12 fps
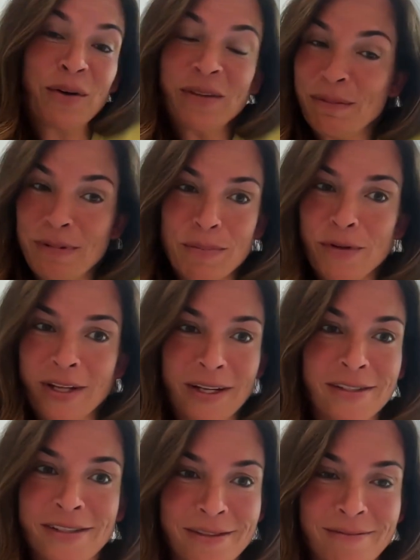only people that
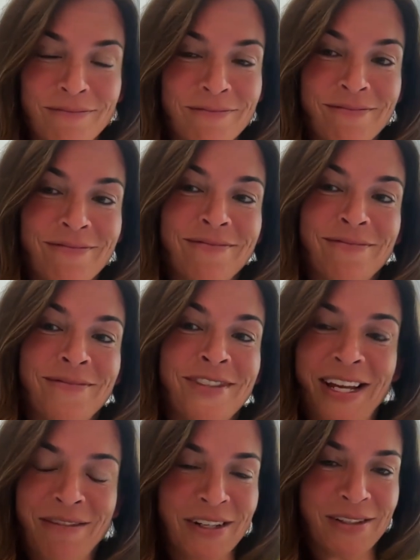can
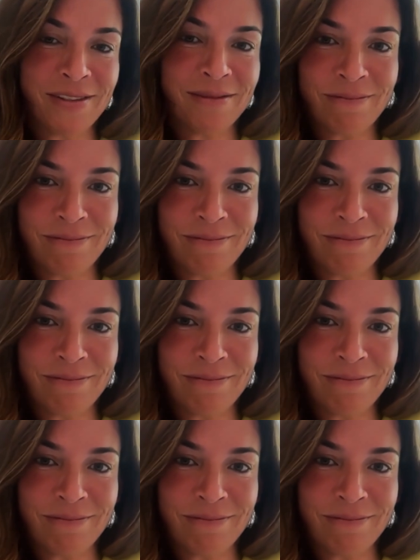save us.